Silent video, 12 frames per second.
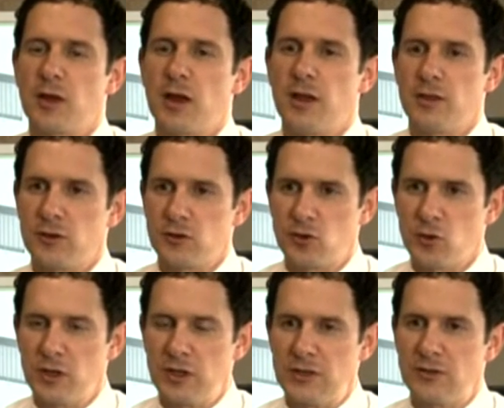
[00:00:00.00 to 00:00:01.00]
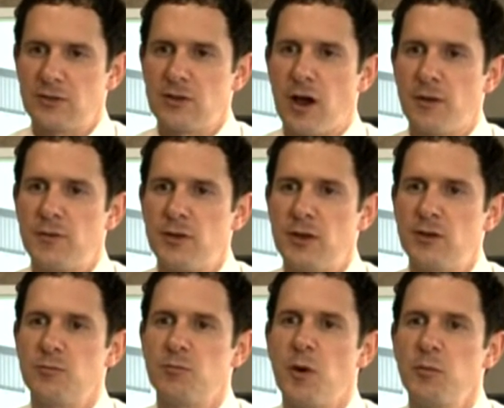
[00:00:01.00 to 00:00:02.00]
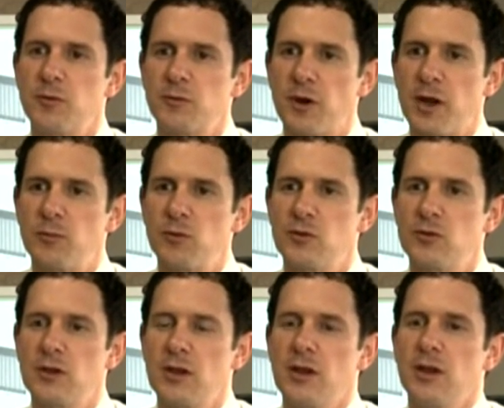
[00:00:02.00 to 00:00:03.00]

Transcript: in the joint of the moment frames